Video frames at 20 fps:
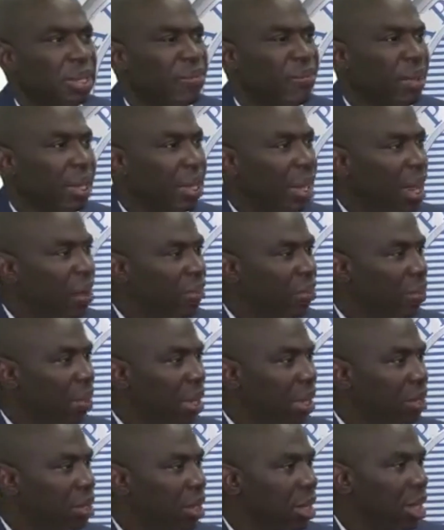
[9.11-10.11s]
Minister
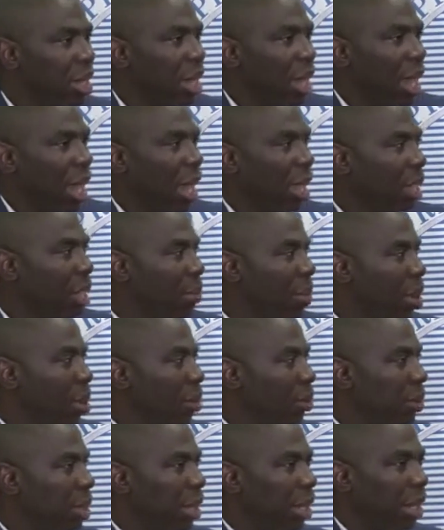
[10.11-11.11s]
within the office of the
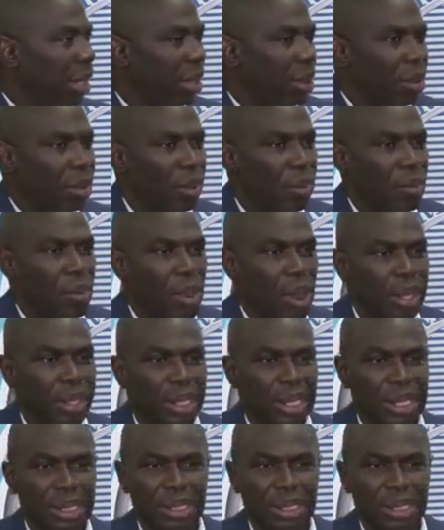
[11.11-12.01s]
Prime Minister, Kwame